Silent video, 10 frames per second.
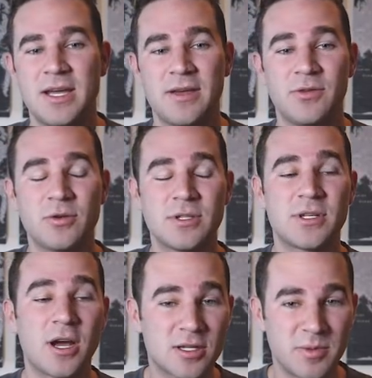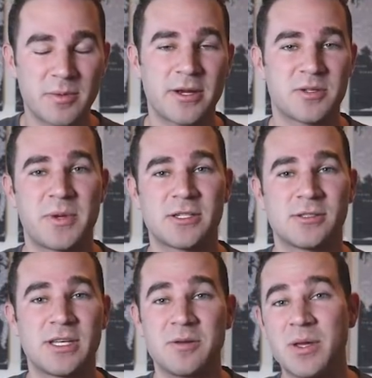If you can talk to me about your
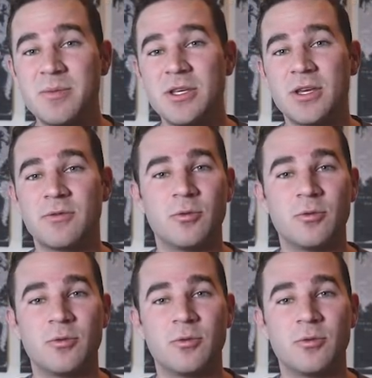specialty, and maybe if